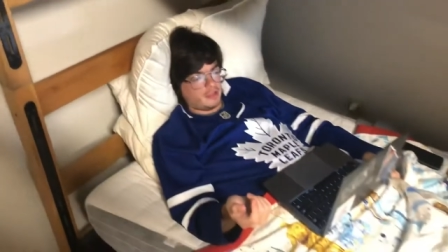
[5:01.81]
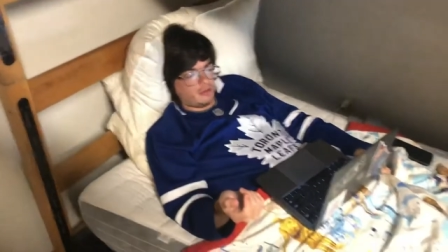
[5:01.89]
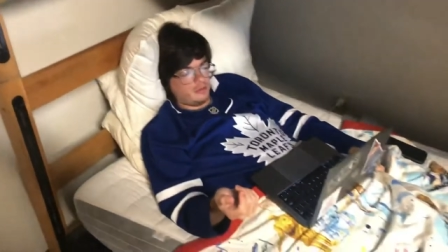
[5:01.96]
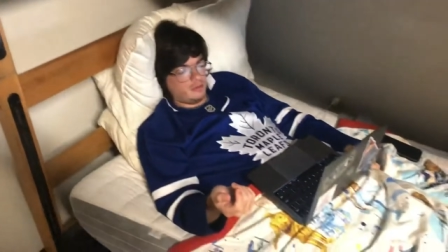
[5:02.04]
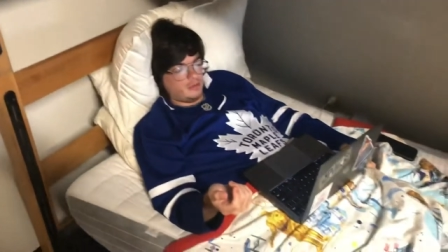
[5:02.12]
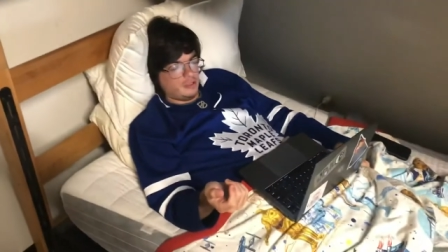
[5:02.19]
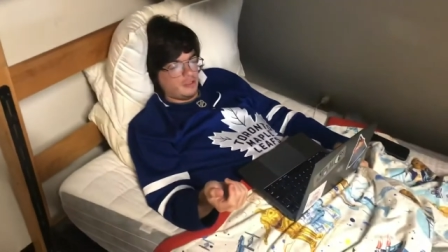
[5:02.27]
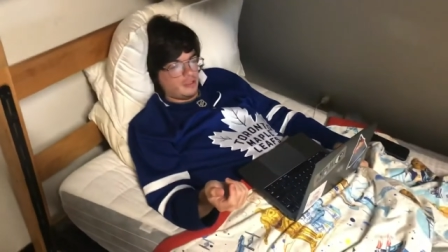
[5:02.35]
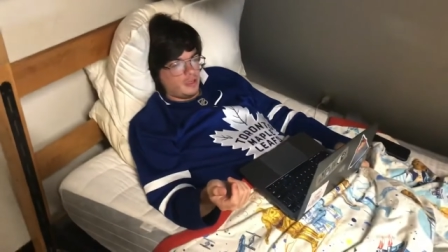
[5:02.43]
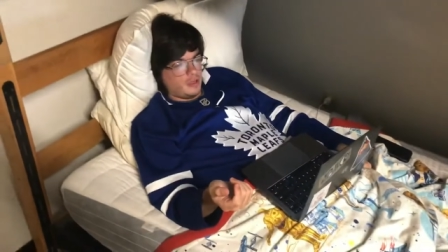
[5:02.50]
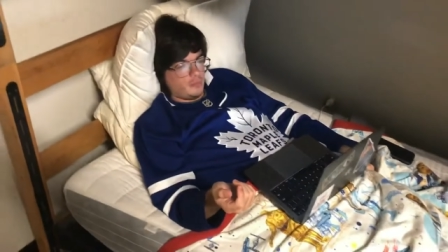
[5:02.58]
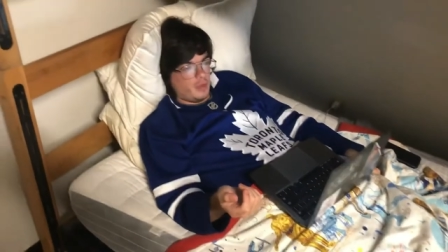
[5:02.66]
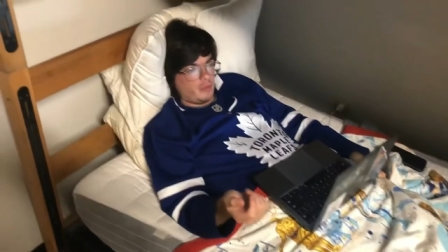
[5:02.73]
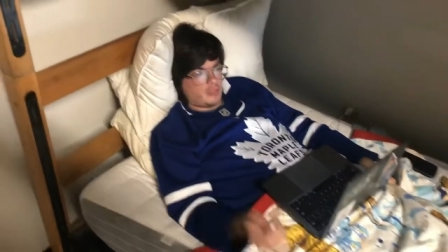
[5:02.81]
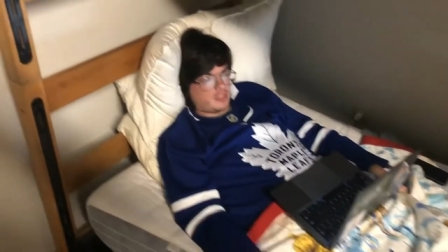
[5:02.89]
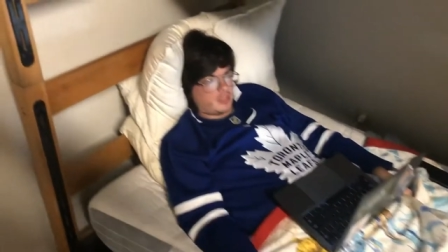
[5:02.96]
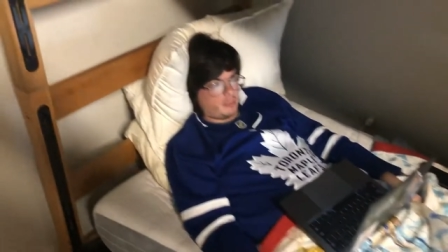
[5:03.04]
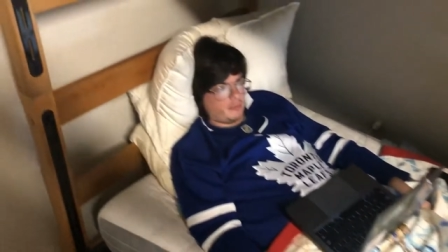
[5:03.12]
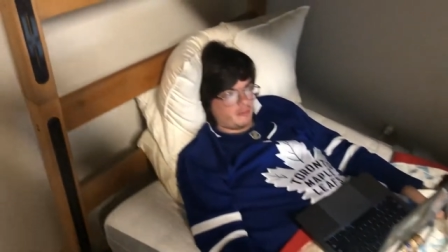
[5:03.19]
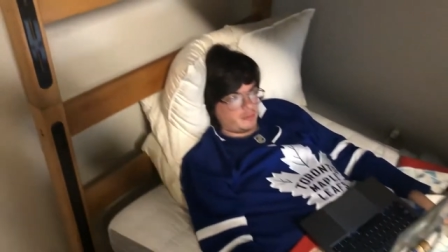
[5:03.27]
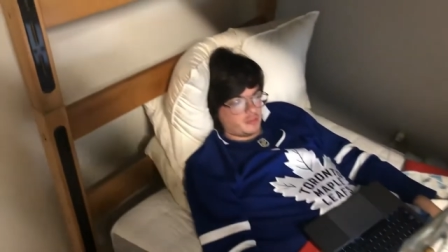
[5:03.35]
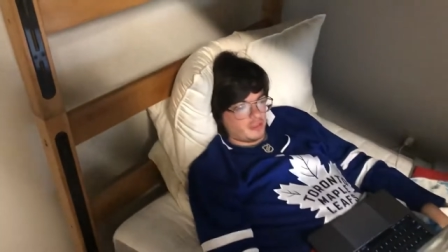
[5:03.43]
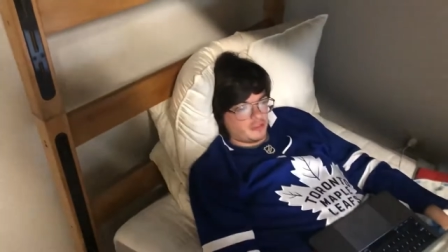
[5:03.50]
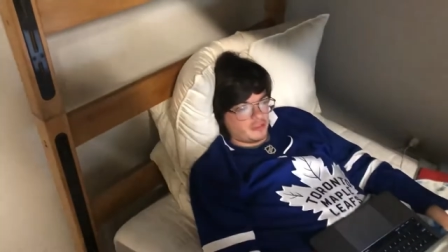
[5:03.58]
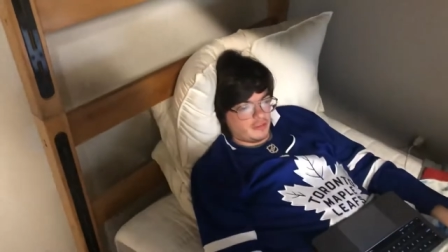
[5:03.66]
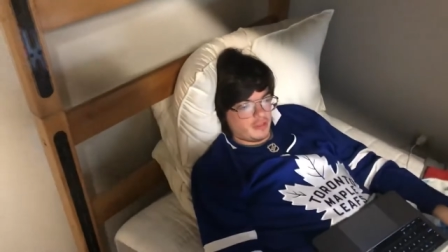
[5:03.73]
So I watched a couple
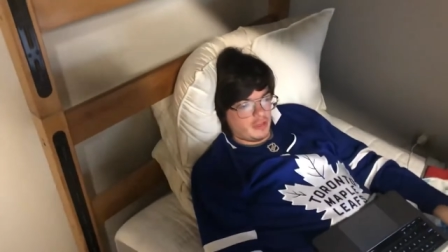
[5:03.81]
episodes of